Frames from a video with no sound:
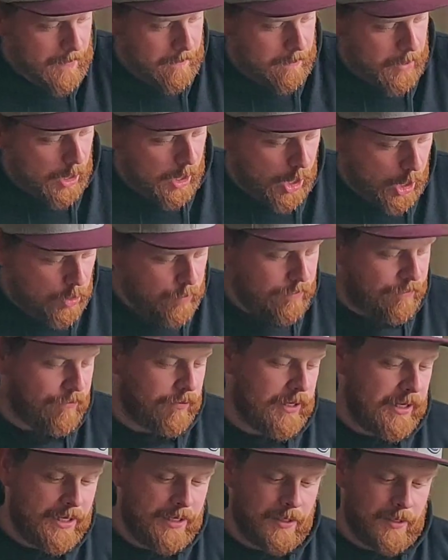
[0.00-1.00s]
But
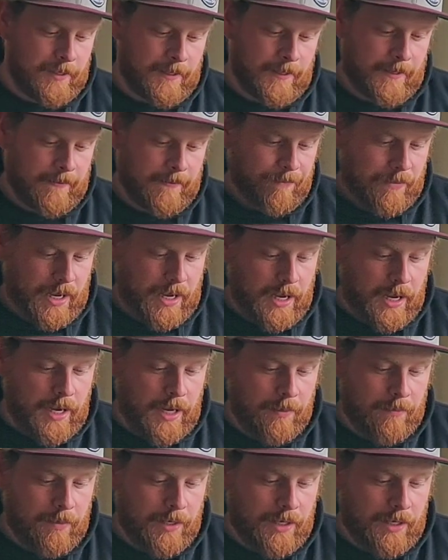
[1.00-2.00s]
hopefully
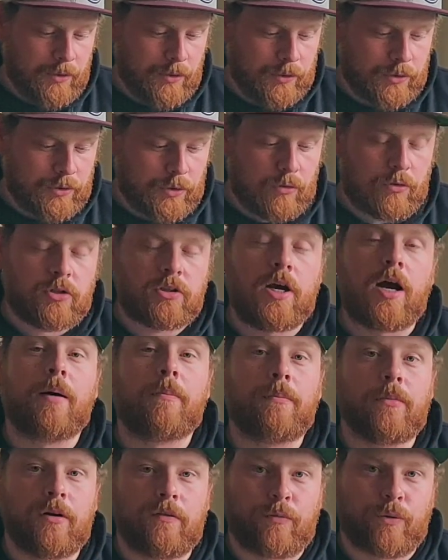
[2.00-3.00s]
it will do
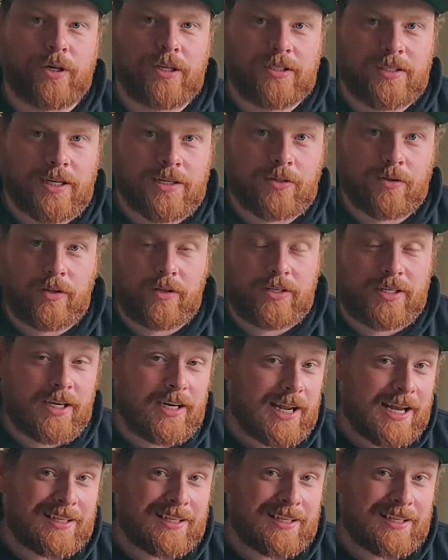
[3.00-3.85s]
some of what it says on the tin,